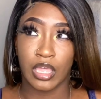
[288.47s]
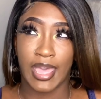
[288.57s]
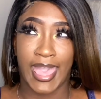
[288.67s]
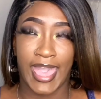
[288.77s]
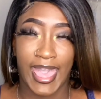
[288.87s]

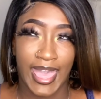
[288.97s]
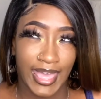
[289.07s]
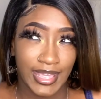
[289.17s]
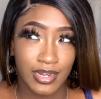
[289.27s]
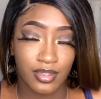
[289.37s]

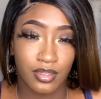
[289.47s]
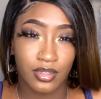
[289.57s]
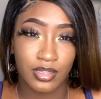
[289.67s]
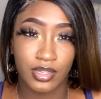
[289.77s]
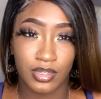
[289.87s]
had
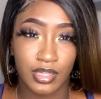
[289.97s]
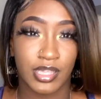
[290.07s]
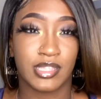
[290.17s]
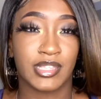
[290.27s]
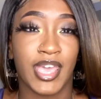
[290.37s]

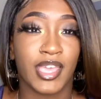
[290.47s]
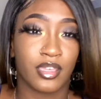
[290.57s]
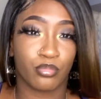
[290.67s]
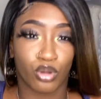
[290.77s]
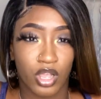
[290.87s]

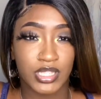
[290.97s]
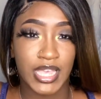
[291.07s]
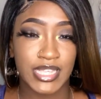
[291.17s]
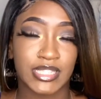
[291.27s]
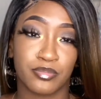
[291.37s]
exact bra
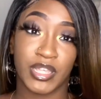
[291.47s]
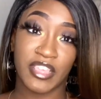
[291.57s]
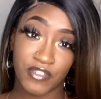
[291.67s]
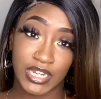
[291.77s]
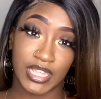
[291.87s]
sizes, but
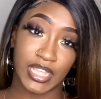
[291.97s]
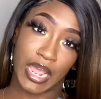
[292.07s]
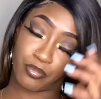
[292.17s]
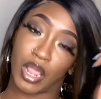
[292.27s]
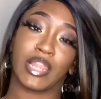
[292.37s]
if it did,
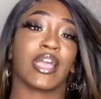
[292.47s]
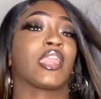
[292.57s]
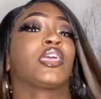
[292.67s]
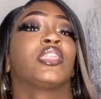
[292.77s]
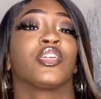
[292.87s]
I probably
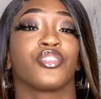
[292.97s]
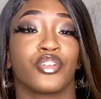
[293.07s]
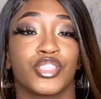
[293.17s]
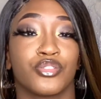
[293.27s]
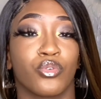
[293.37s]
got it in a
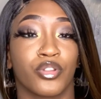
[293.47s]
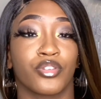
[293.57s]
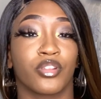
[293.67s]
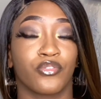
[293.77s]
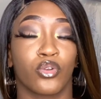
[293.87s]
32 or
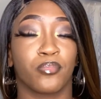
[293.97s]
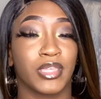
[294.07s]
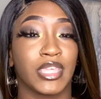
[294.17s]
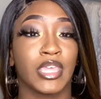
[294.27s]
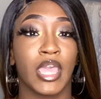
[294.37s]

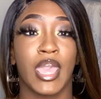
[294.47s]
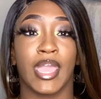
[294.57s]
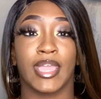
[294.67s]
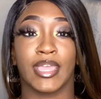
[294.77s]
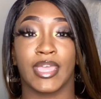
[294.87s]
34B.
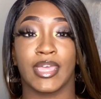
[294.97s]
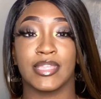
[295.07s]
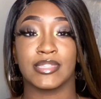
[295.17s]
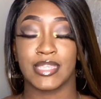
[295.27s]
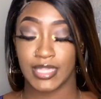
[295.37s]

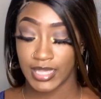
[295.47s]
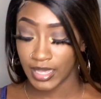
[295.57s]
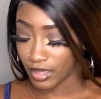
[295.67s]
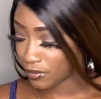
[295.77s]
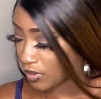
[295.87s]
And
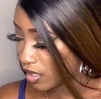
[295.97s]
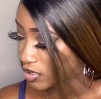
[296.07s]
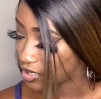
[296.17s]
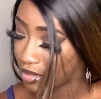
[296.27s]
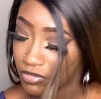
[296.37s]
yeah,
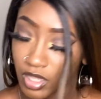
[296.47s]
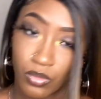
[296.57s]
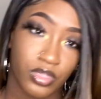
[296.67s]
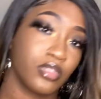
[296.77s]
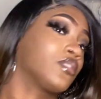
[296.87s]
same thing
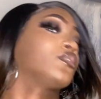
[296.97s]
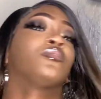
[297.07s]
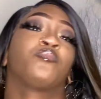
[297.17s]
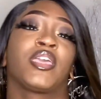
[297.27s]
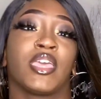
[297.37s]
with
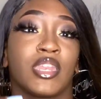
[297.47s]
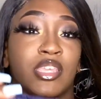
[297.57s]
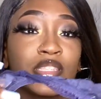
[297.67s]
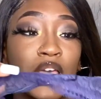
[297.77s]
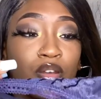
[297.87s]
the
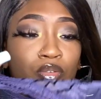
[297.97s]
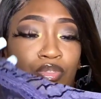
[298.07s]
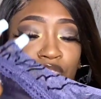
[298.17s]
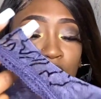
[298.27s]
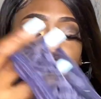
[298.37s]
panties. I
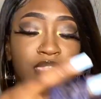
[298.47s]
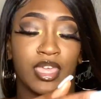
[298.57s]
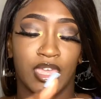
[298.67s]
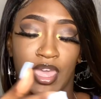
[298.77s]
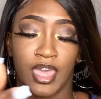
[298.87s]
don't think
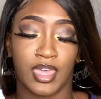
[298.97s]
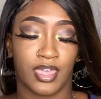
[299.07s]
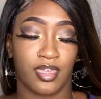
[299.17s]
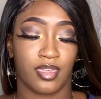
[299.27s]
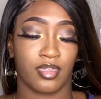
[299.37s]
they
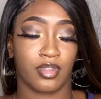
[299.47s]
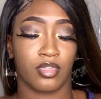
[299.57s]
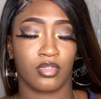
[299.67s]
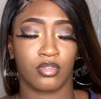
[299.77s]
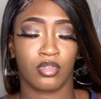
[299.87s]
had,
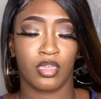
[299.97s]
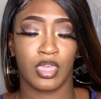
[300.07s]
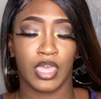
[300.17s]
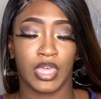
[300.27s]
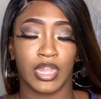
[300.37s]

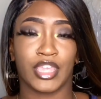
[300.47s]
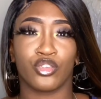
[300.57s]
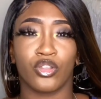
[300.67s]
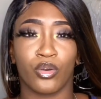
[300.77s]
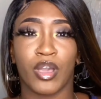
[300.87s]
like,
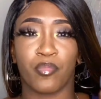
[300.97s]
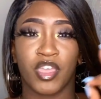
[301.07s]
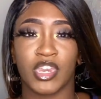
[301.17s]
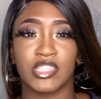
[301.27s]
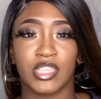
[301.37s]
you know how
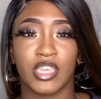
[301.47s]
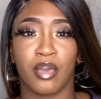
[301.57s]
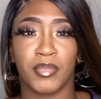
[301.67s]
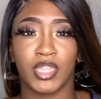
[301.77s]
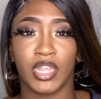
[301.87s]
panties can
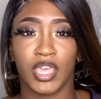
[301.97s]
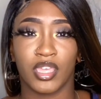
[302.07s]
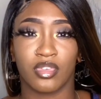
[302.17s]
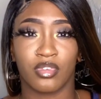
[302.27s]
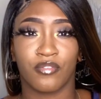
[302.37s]
come in
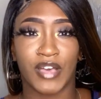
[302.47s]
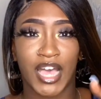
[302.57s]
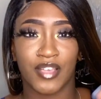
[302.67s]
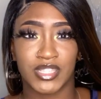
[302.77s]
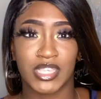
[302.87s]
like
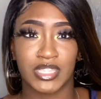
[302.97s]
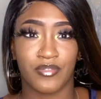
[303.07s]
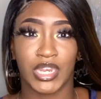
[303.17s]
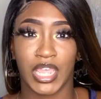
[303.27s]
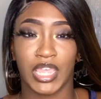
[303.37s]
5, 6,
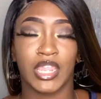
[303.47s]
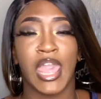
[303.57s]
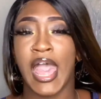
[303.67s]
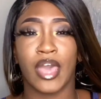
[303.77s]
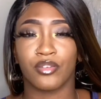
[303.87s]
7, 8. I don't